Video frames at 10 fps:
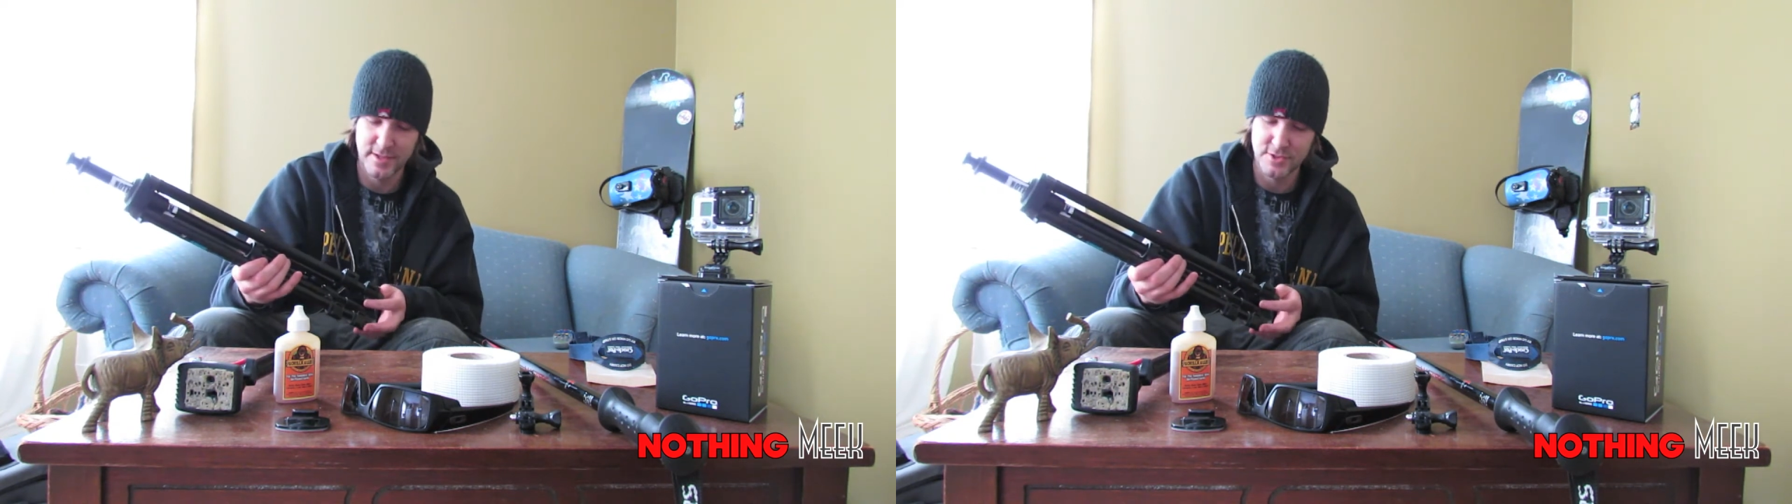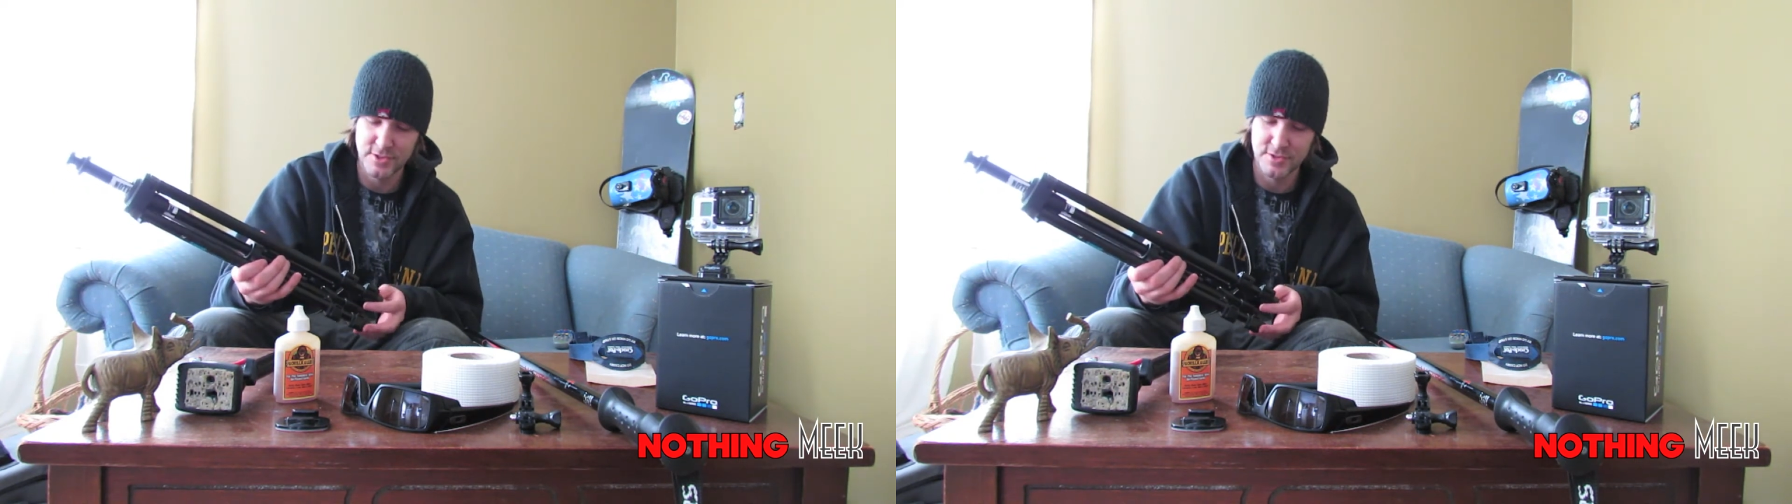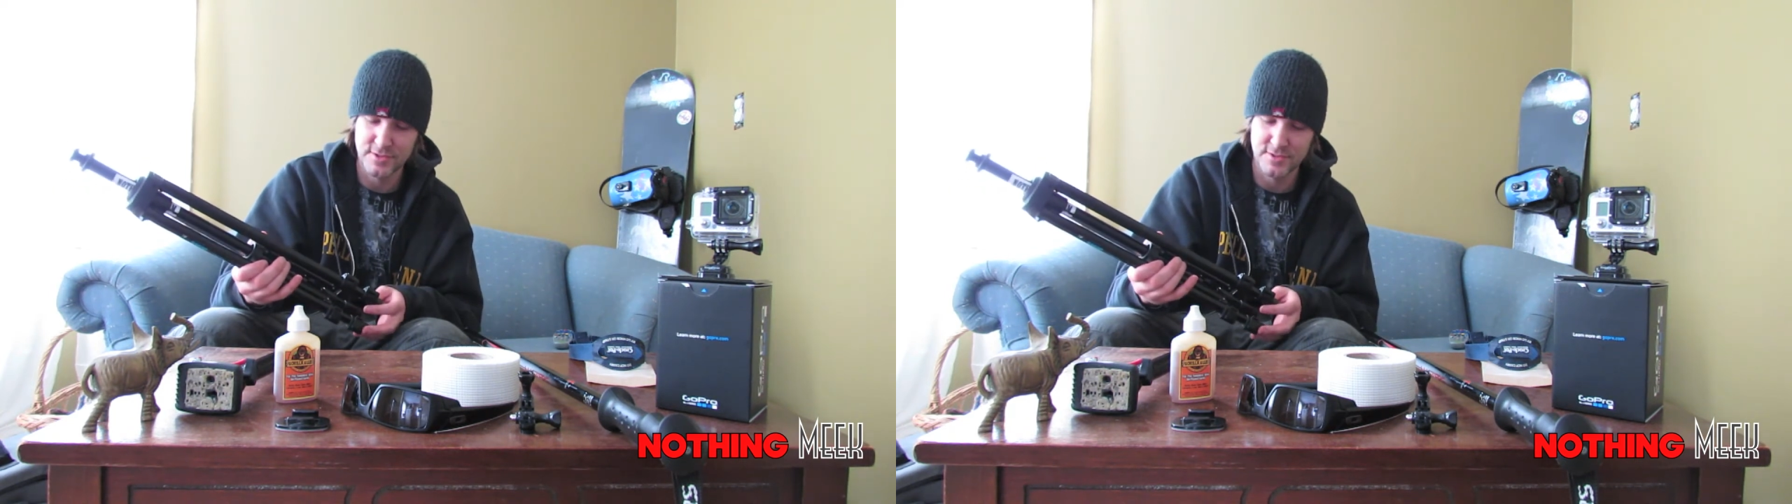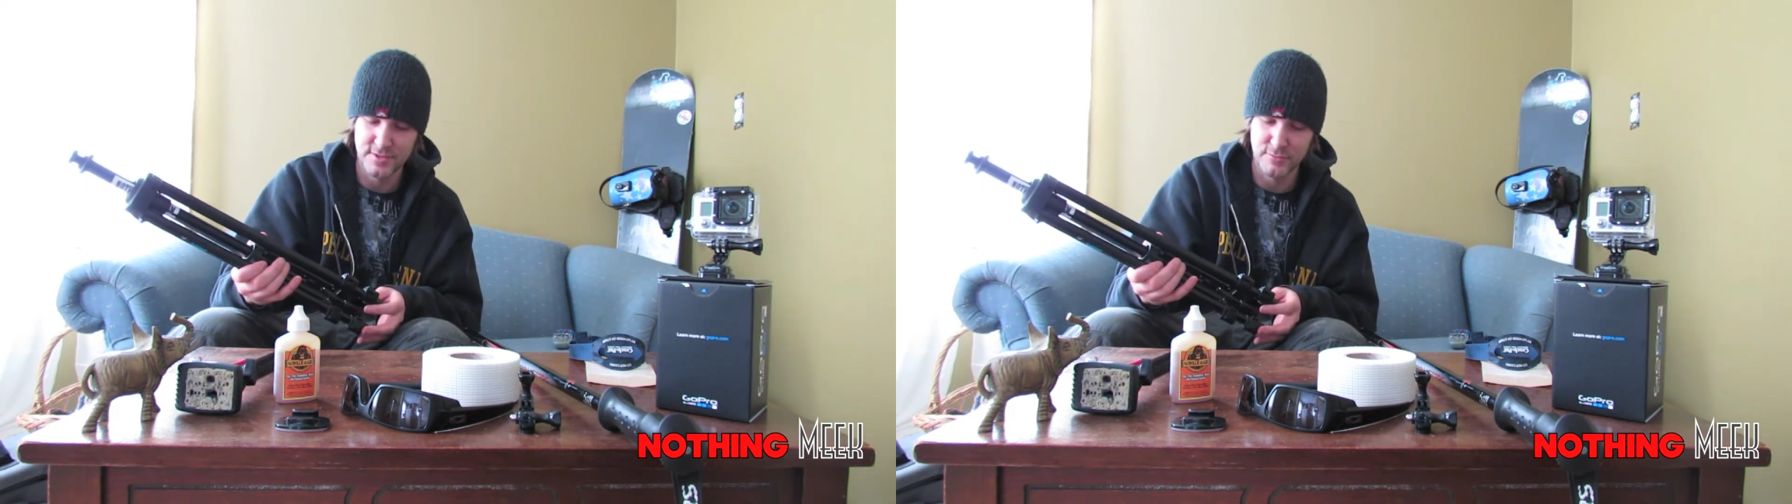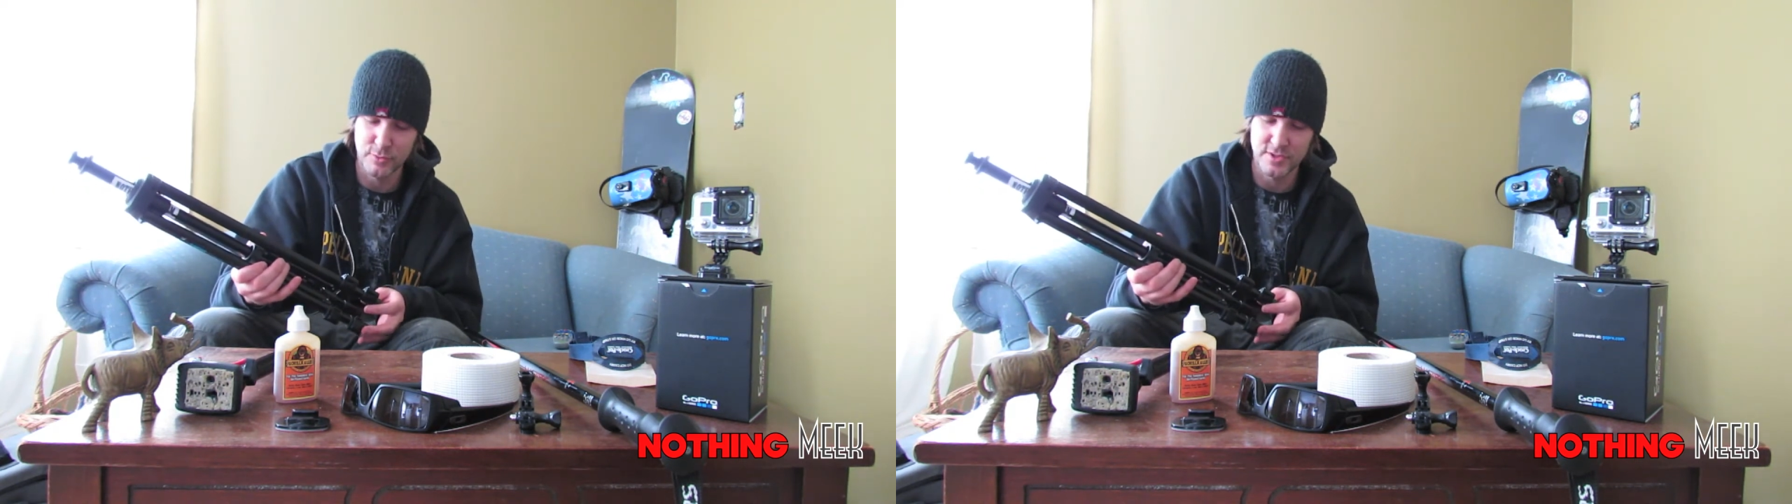I just
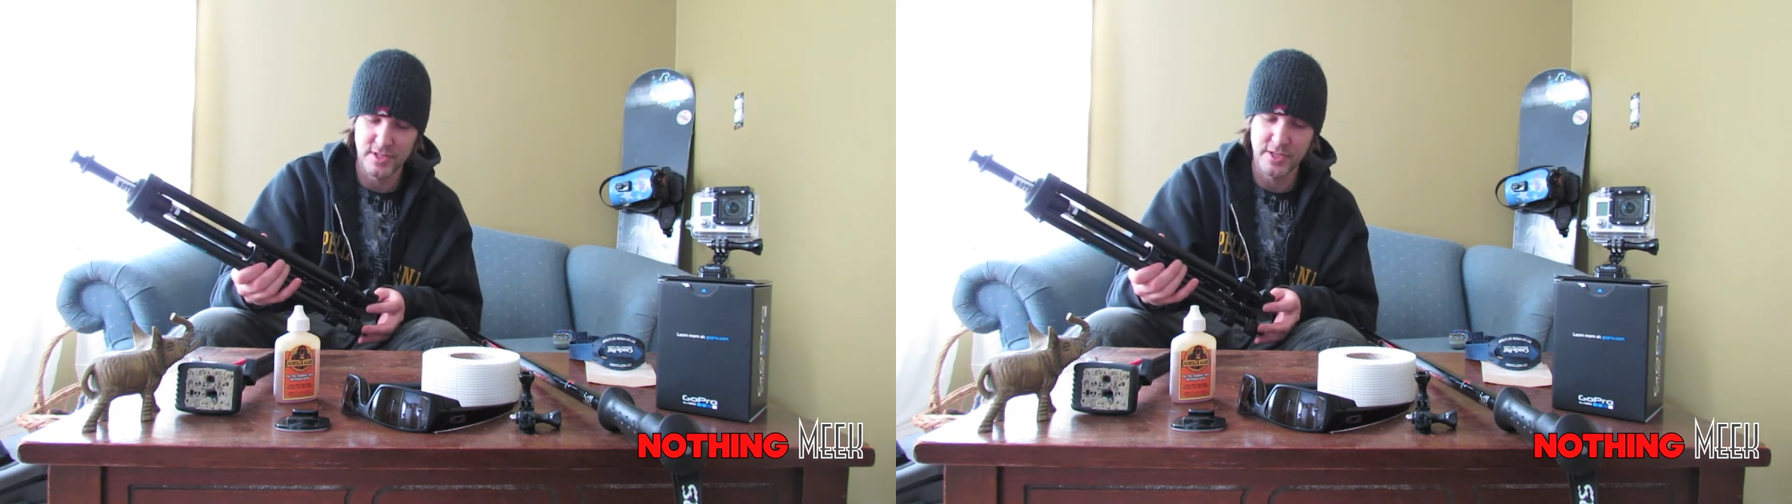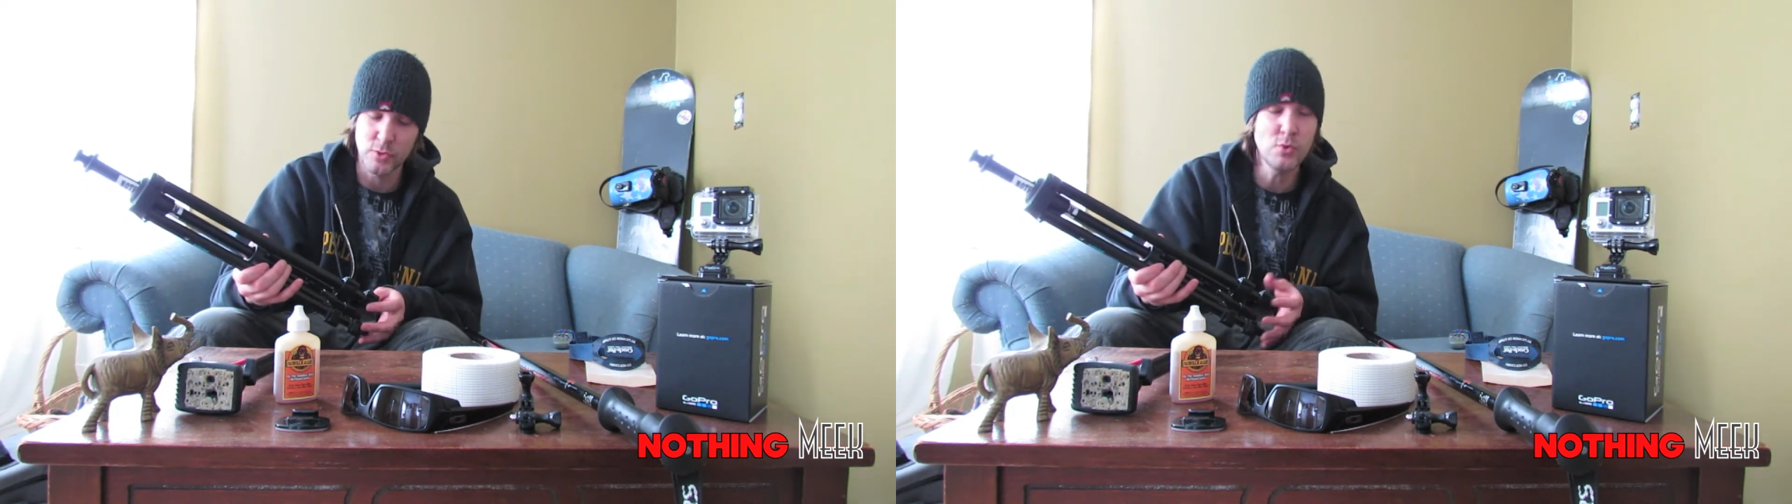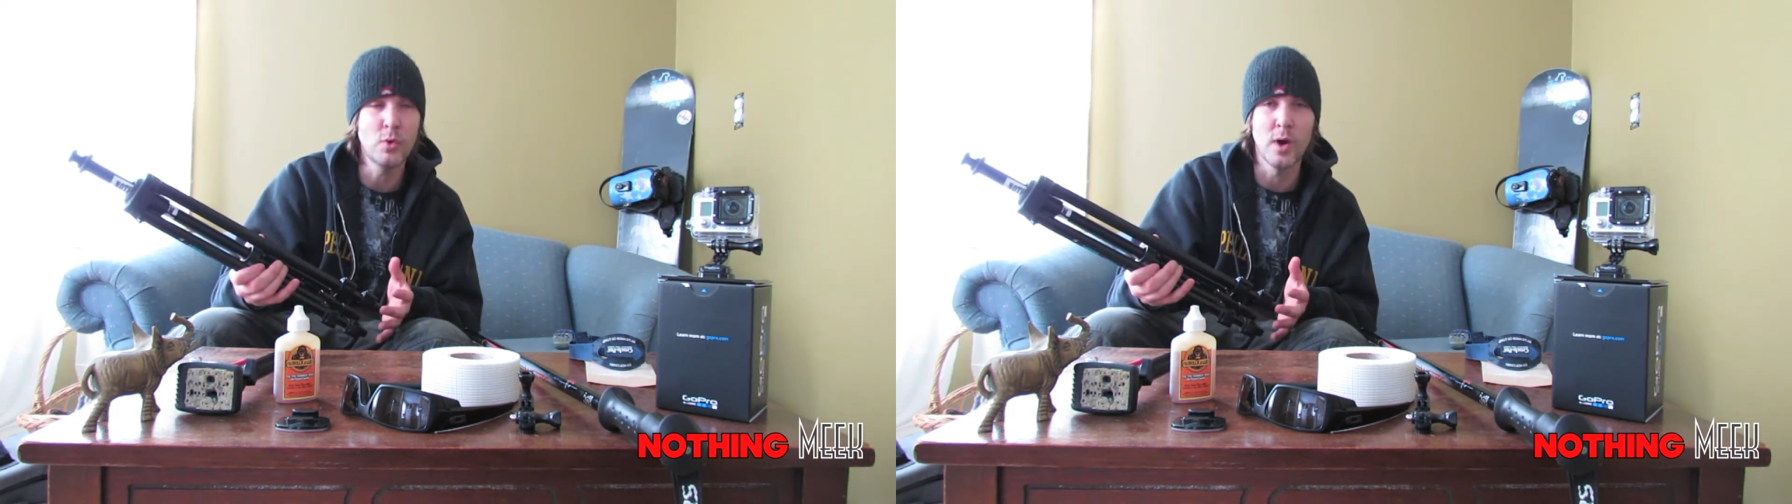was like, ooh,